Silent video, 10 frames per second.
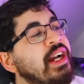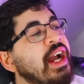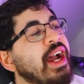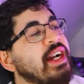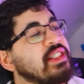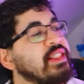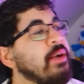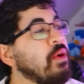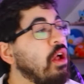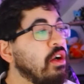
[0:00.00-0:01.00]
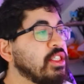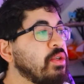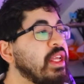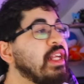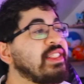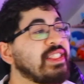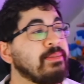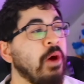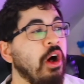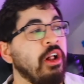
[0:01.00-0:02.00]
as they will also eat
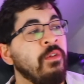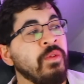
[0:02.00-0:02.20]
small,